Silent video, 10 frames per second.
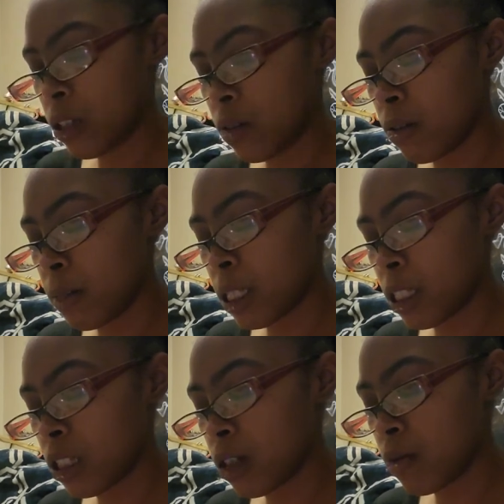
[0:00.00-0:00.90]
What
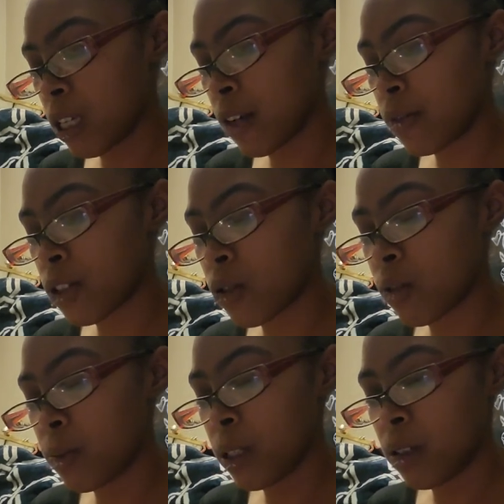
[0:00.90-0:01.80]
messages do we have for
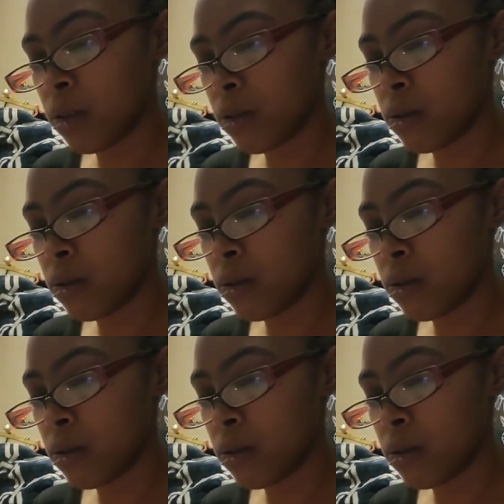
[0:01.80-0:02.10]
Scorpio?